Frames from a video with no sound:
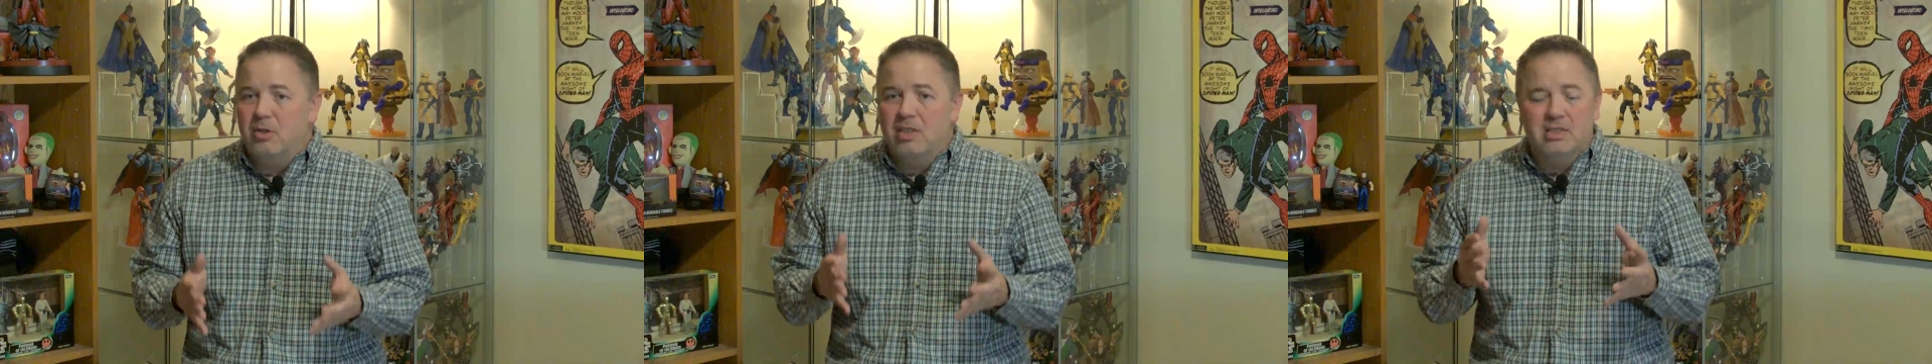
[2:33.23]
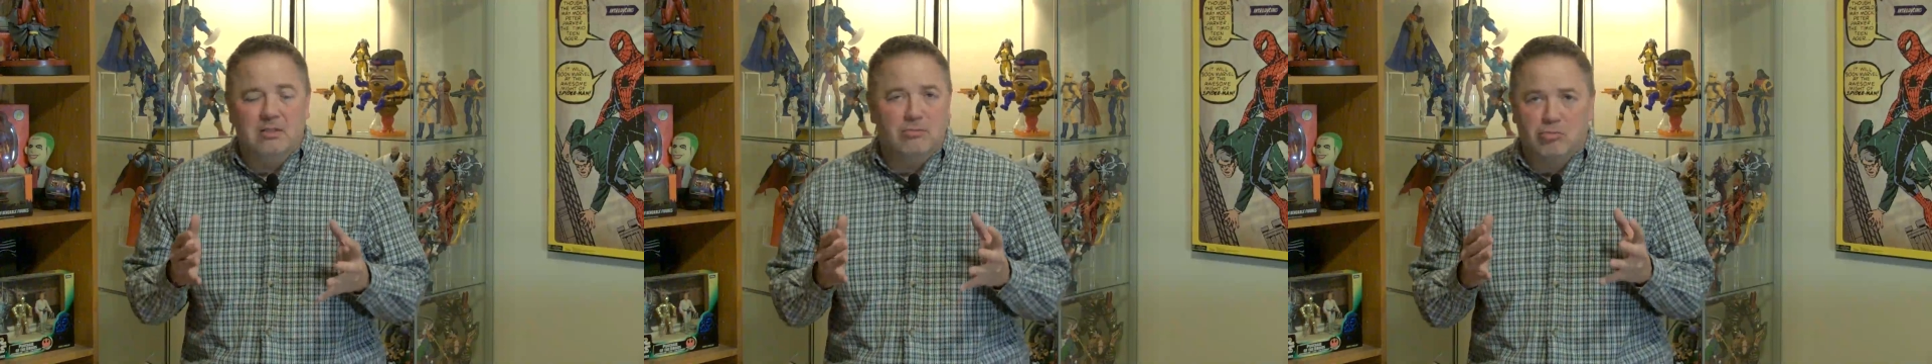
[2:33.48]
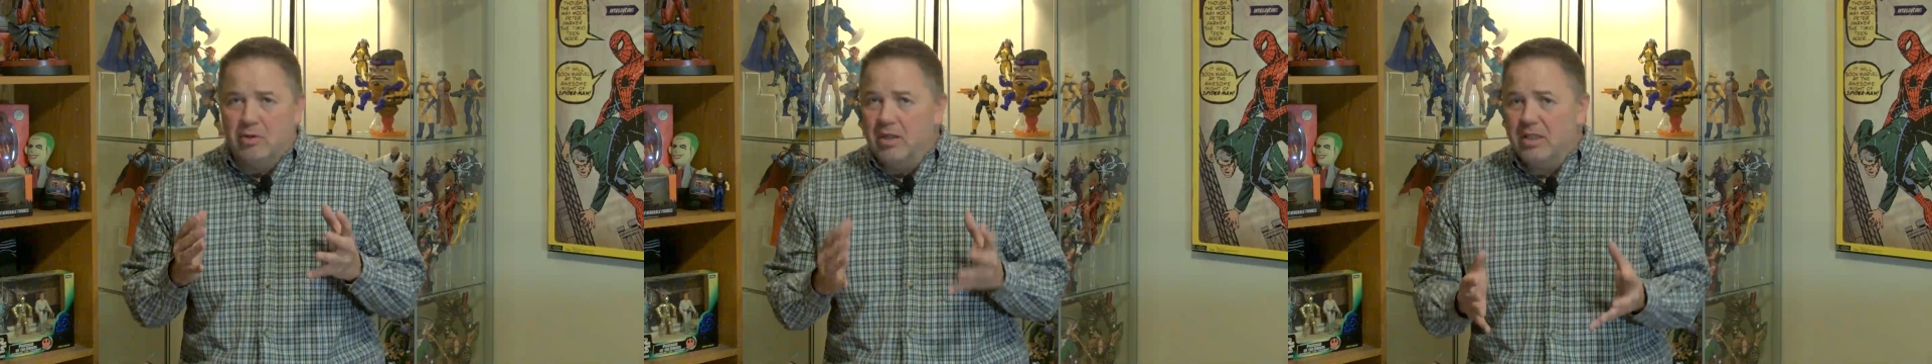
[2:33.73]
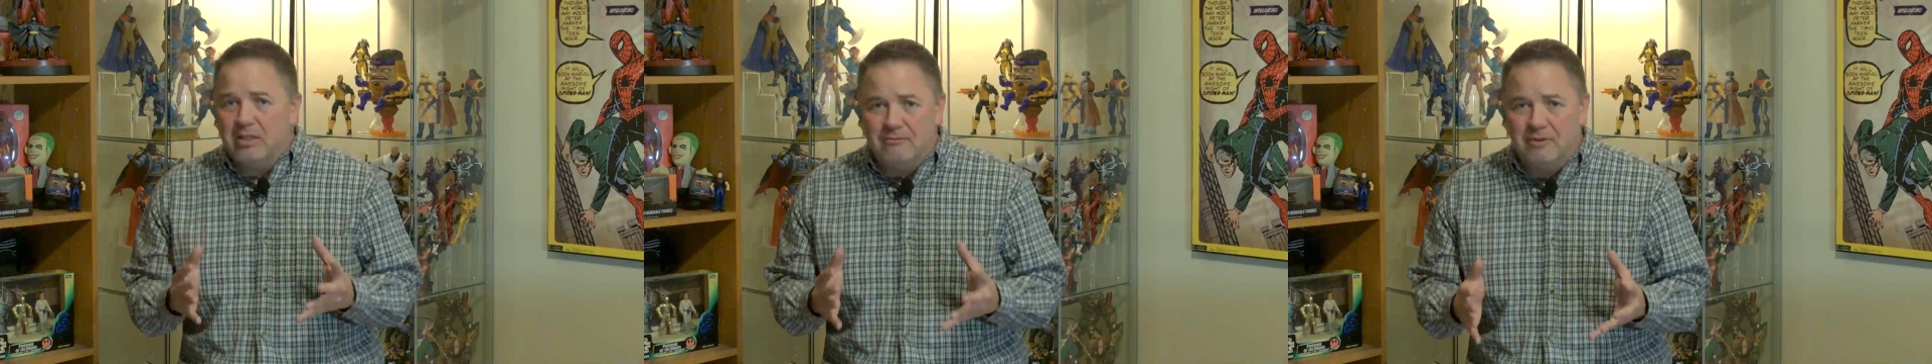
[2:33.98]
he's a
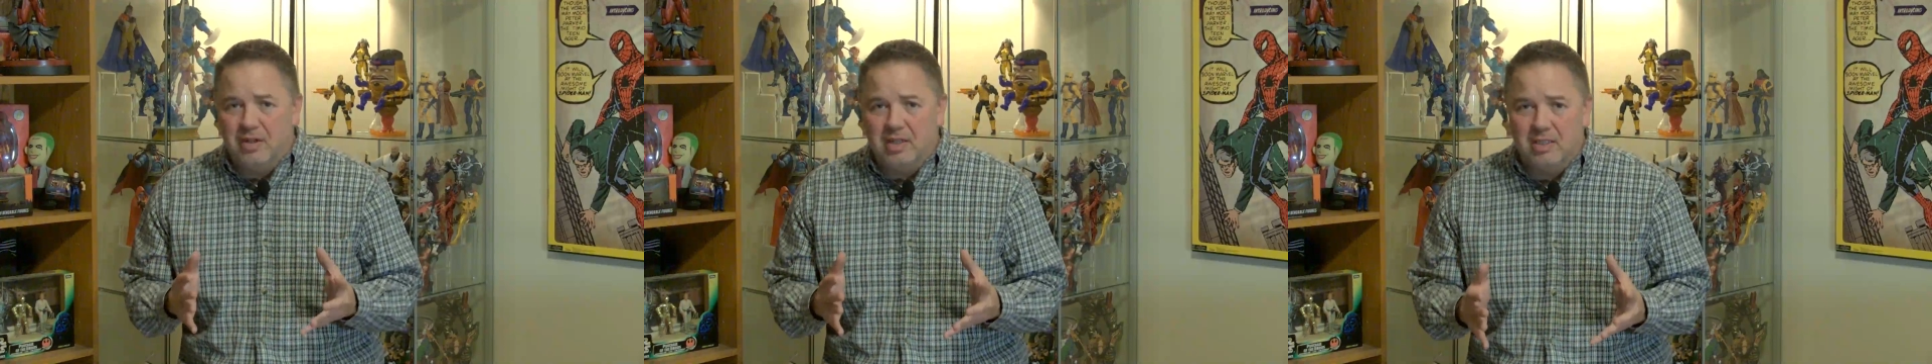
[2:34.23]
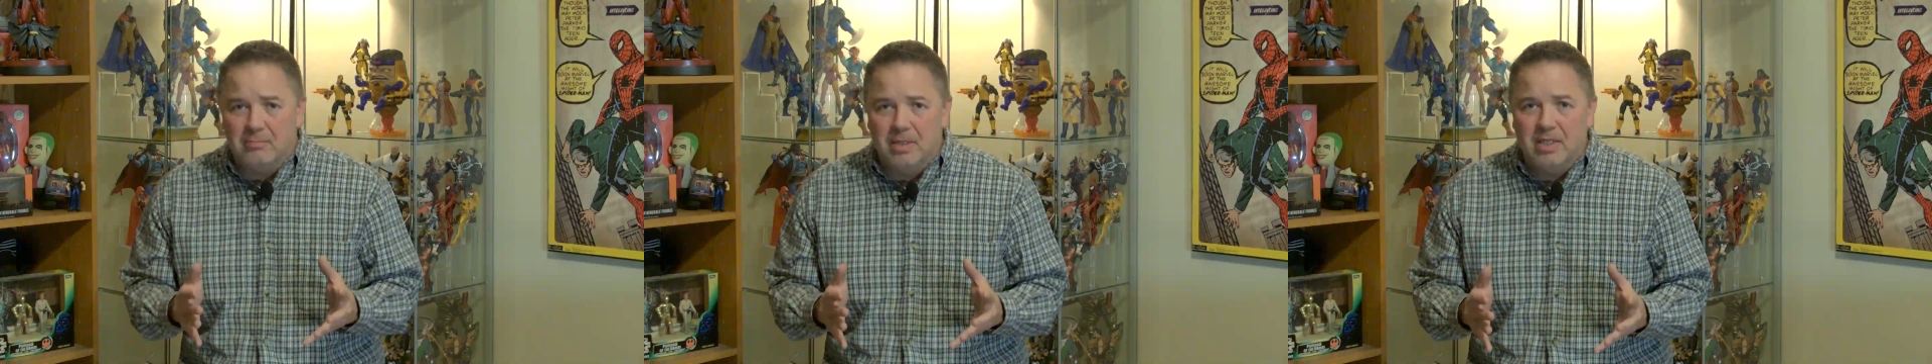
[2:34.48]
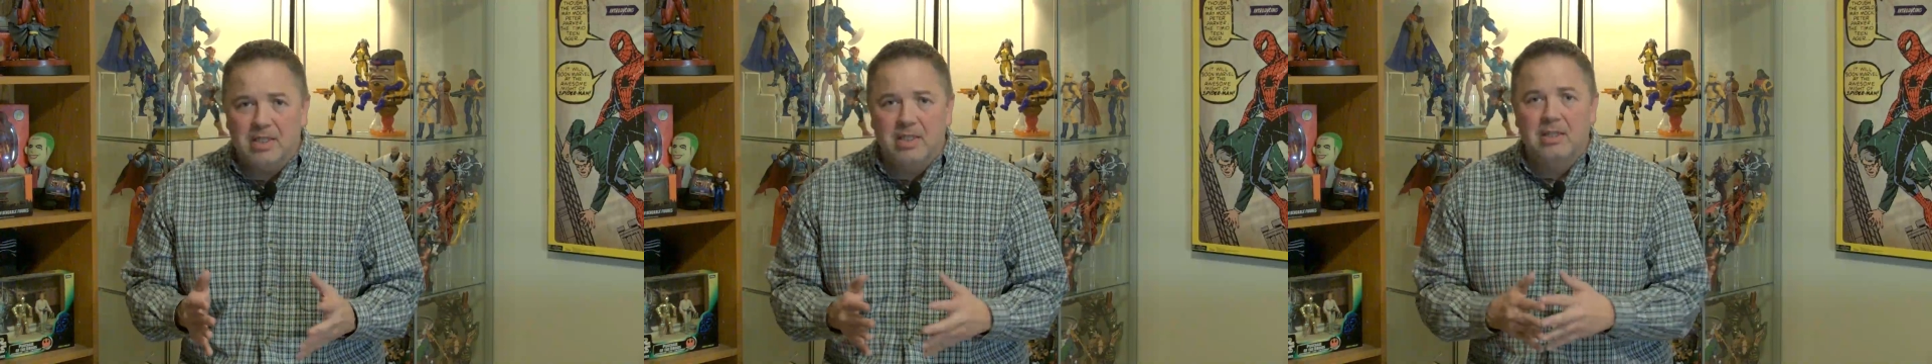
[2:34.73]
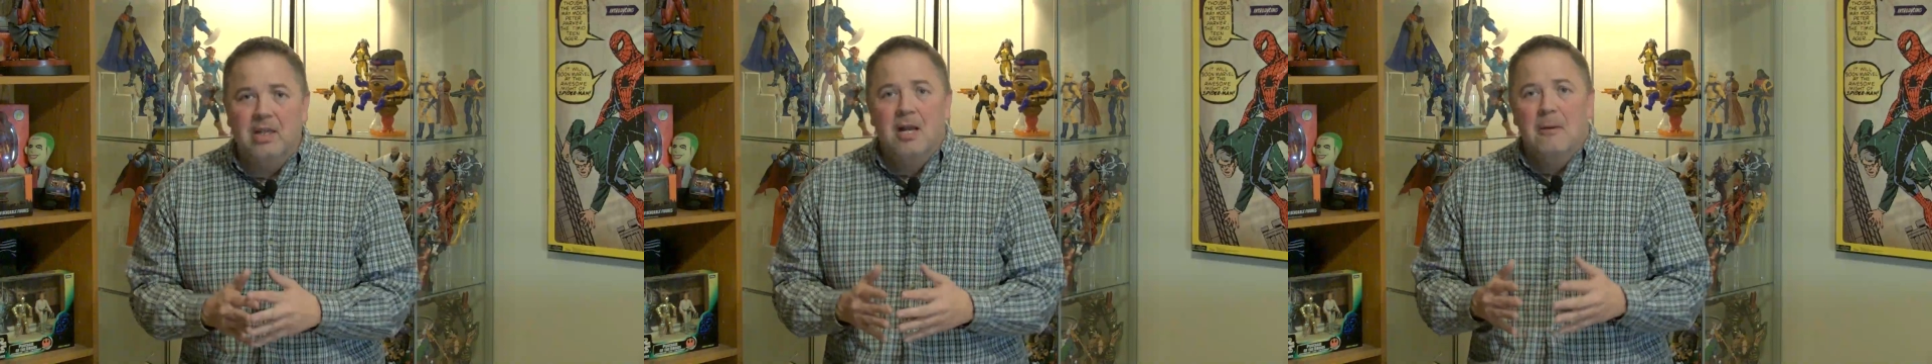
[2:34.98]
really funny comedian,
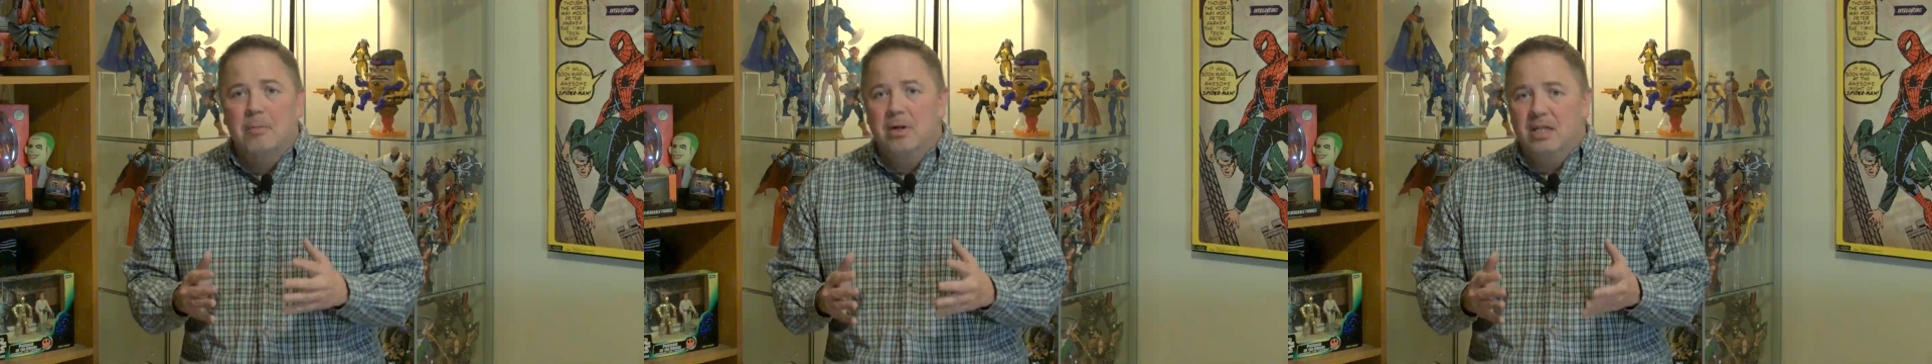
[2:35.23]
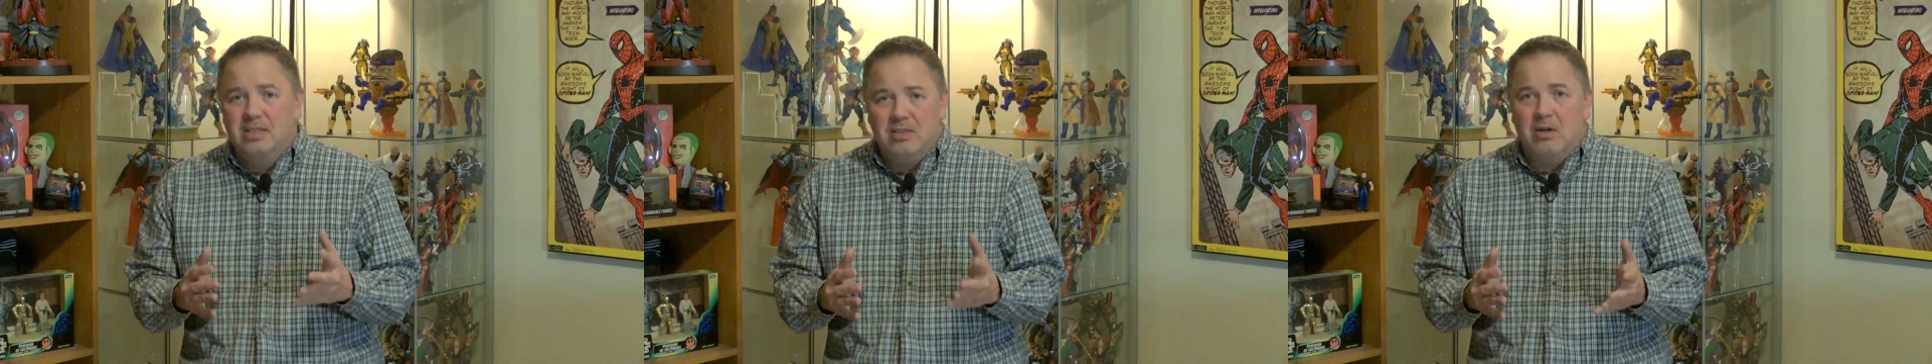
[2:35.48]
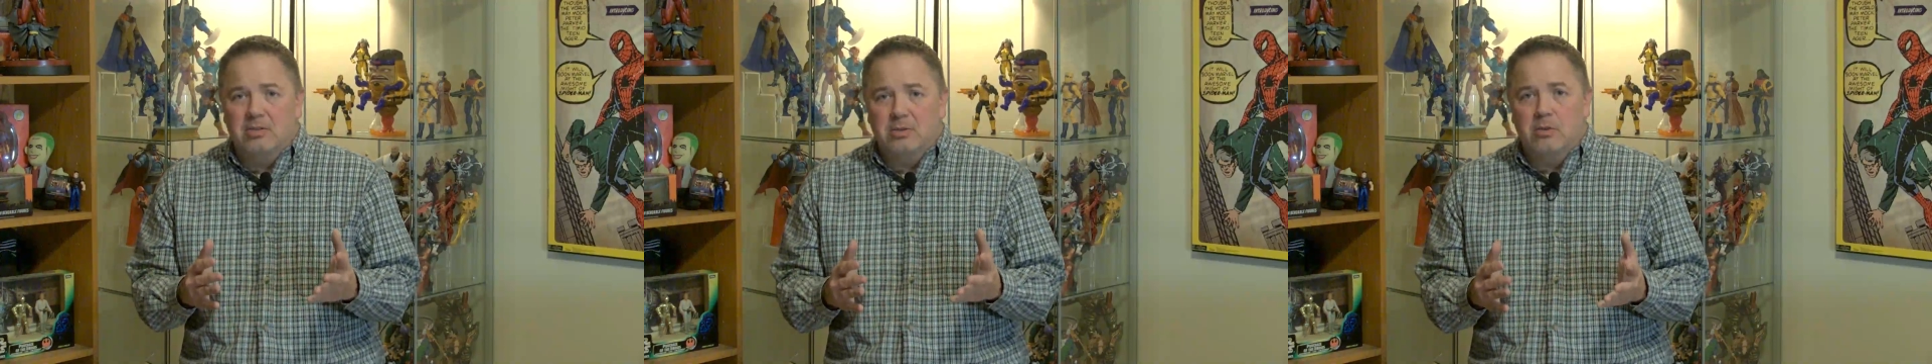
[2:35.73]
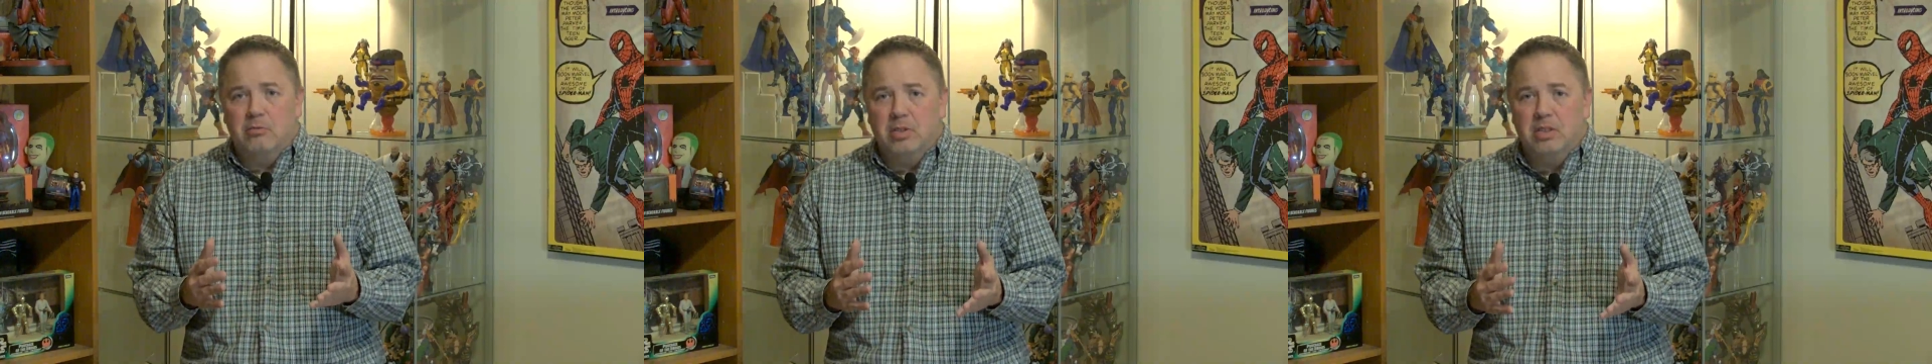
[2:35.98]
but he's also
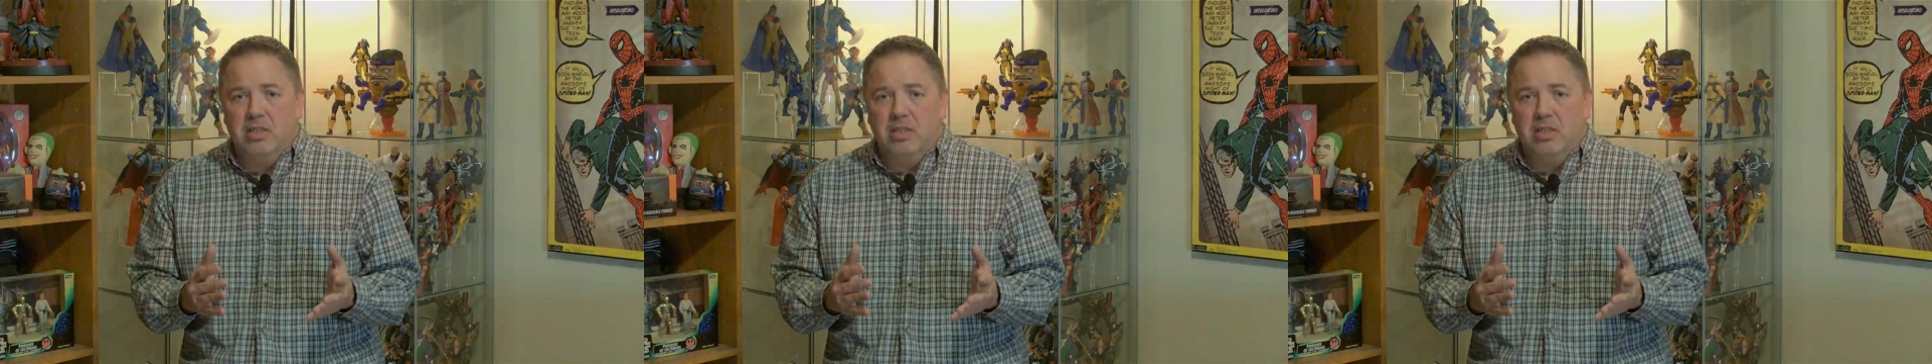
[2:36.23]
a really good